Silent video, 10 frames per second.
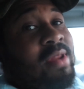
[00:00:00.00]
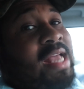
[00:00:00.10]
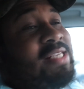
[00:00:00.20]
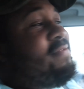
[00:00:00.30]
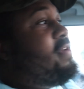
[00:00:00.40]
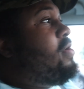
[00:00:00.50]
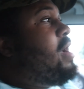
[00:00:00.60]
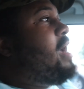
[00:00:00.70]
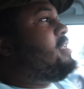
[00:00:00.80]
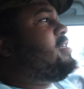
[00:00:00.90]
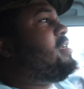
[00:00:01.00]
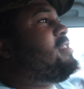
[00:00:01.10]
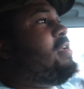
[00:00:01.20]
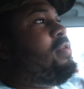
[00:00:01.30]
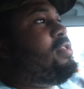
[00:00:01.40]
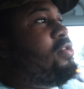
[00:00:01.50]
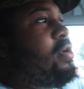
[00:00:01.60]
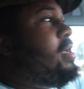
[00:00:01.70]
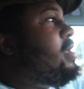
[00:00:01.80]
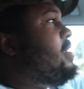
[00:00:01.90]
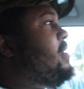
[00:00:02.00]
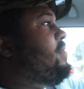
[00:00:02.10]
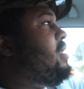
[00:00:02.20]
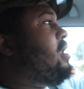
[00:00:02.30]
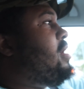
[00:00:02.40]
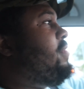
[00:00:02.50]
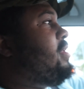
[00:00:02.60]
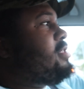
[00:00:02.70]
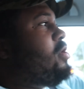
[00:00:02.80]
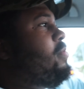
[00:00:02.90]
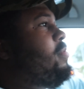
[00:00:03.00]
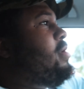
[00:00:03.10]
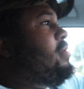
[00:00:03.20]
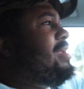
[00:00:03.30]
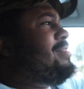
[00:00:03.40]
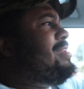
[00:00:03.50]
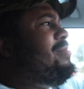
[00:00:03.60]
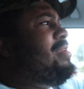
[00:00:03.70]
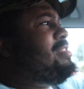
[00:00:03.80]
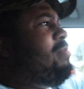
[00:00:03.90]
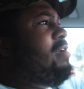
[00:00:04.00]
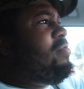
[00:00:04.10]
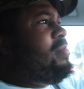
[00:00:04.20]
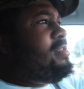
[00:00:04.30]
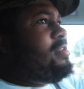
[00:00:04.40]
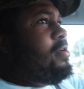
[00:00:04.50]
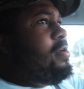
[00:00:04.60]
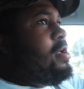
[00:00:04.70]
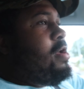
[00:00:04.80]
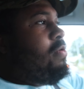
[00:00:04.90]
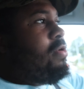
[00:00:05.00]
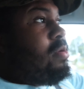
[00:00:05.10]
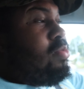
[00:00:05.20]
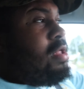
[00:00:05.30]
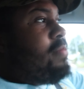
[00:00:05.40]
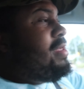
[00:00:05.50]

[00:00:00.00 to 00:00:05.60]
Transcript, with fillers: Nashville hot chicken sandwich joint that uh, they just opened one and like 10 minutes away from us. So we're gonna pull up